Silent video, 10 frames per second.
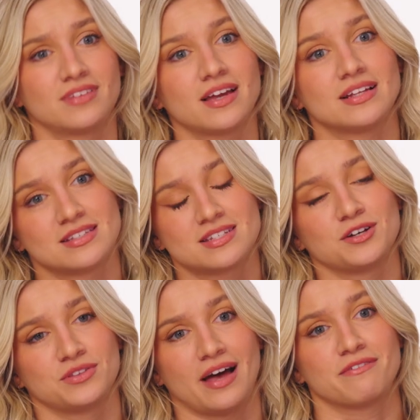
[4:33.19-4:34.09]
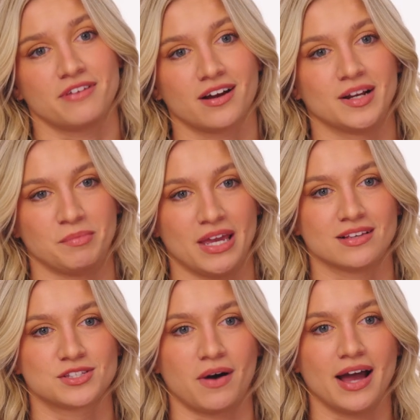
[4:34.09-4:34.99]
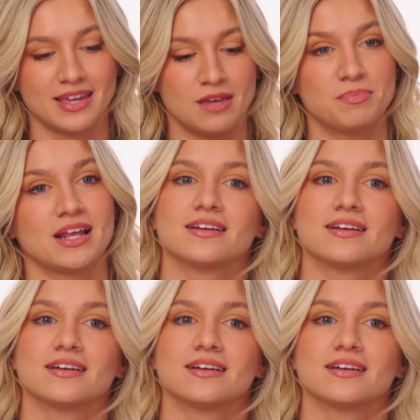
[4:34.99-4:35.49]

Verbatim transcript: They instilled that fear in me, so I keep it